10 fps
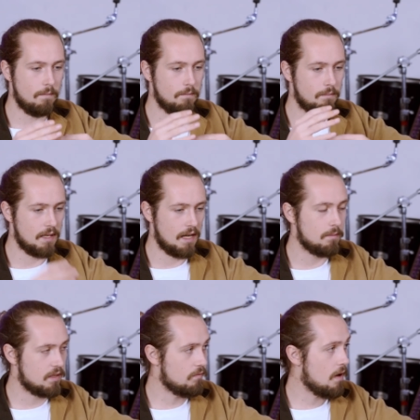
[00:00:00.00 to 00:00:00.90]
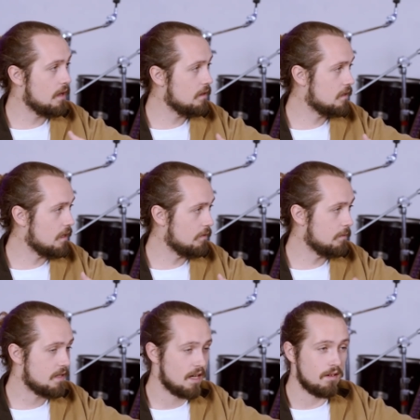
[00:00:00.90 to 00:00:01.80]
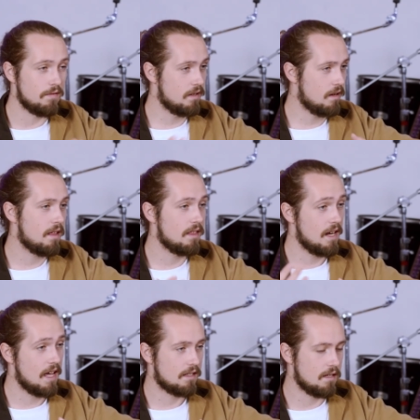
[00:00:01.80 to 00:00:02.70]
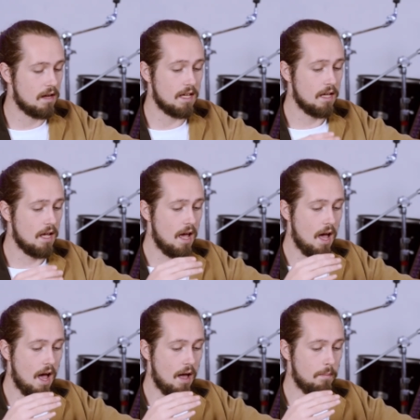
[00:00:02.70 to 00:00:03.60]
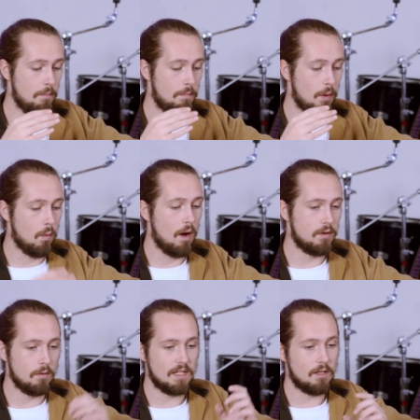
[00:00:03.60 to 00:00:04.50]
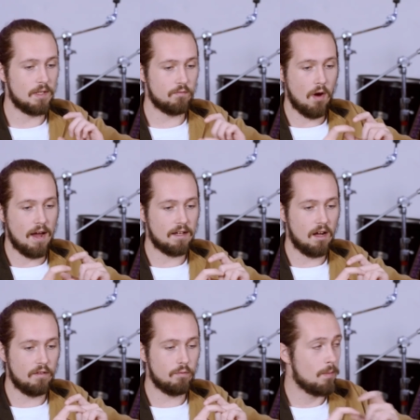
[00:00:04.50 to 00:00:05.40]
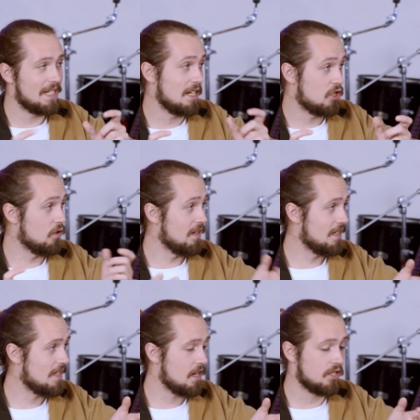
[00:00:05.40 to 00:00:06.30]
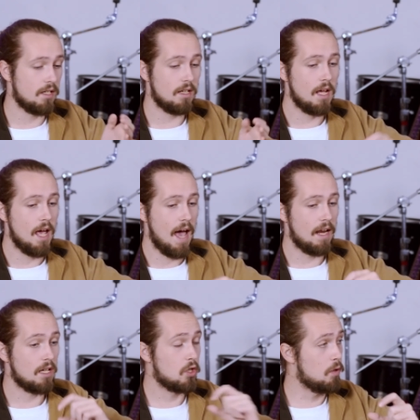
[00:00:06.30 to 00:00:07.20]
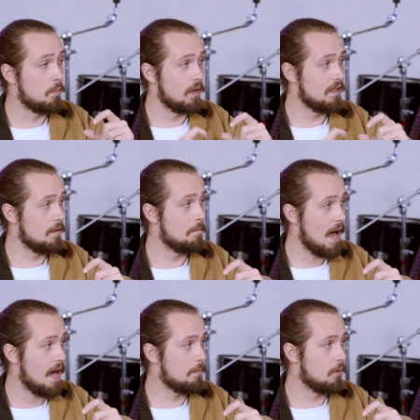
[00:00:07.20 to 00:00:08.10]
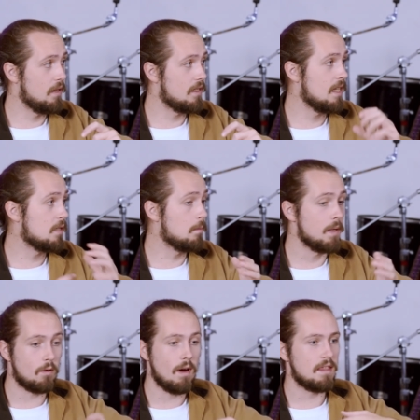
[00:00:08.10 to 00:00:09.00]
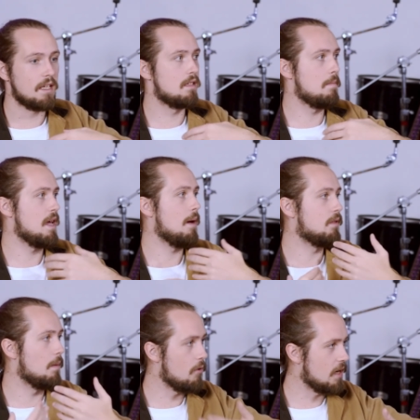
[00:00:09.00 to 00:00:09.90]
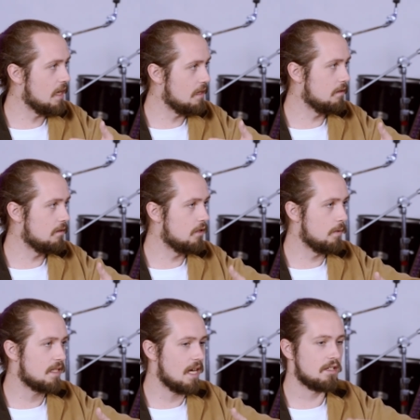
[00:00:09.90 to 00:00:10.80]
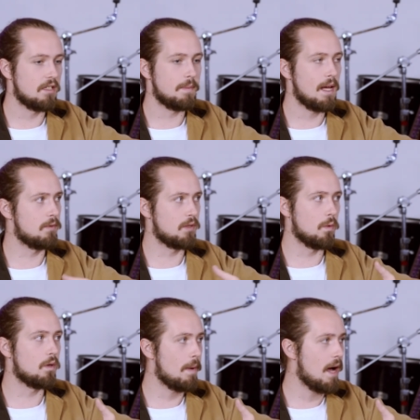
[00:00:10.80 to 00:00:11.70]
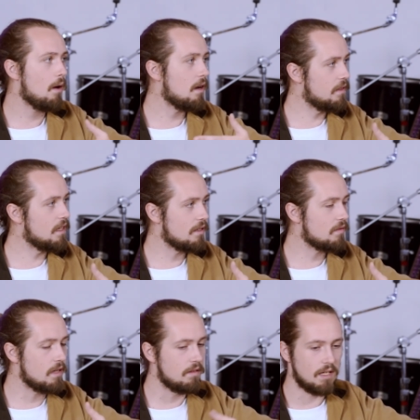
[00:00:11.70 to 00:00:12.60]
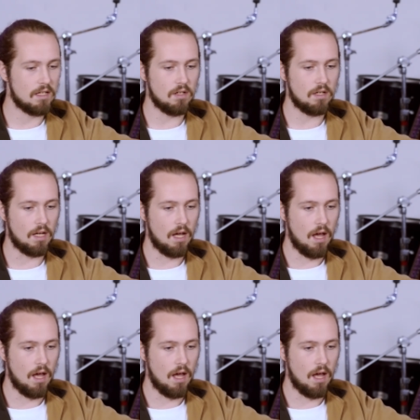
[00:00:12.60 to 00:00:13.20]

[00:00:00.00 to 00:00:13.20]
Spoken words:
being able to write stuff that we've done, or even like the next night. But what I would normally do is write kind of what we did during the session, and like good points and bad points, and this would be a great thing to be able to bring in to a session to be able to talk about, and I think it's really, really good.